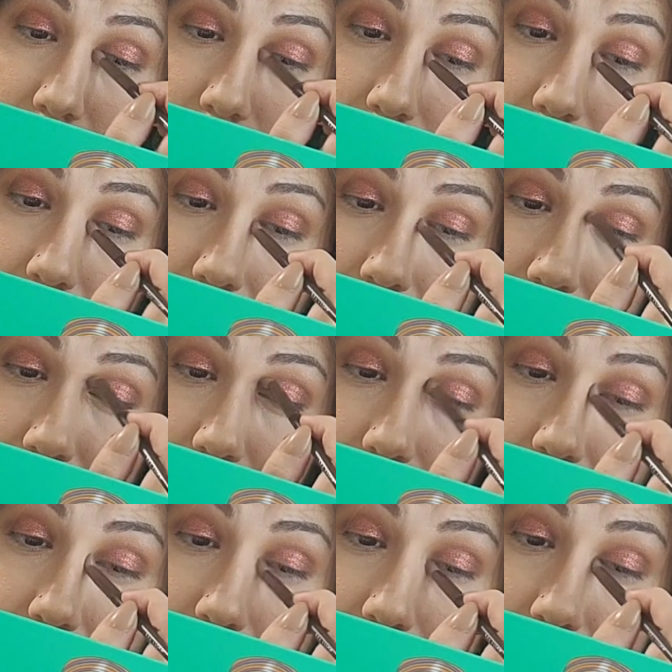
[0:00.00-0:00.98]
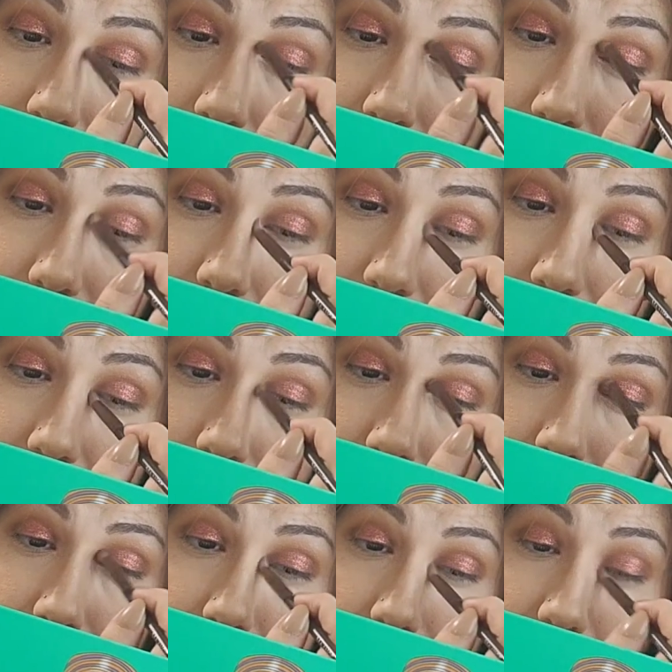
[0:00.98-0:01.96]
So that is awesome. That's
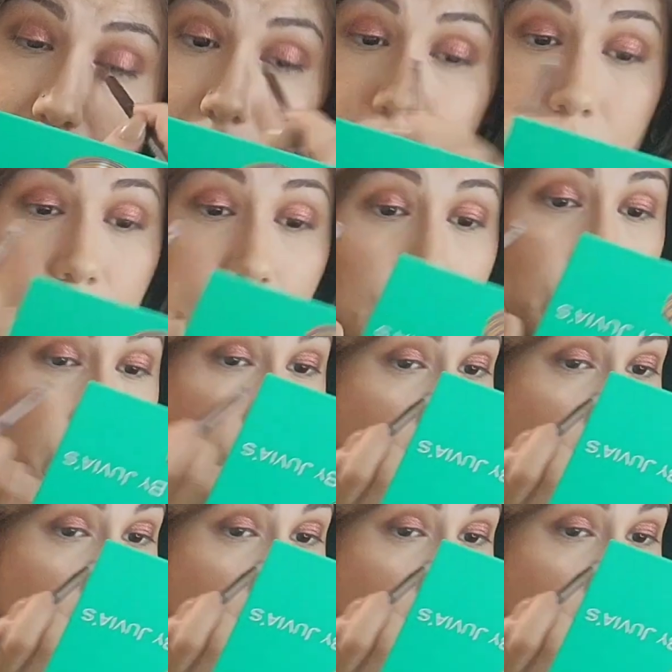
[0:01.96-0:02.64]
exactly what I was